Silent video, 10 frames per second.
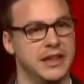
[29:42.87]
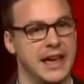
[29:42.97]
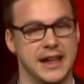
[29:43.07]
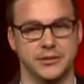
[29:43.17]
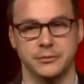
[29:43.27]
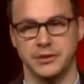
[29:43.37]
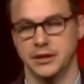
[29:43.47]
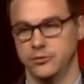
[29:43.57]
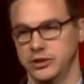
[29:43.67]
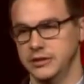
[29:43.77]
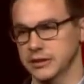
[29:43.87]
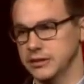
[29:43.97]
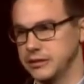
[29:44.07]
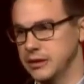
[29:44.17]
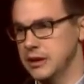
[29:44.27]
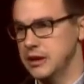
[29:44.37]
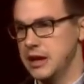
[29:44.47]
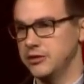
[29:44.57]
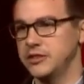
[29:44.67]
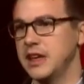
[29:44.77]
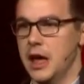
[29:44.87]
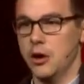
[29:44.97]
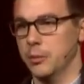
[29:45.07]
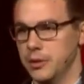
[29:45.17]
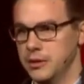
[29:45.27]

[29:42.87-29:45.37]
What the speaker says: the hands and feet of Jesus and just to help,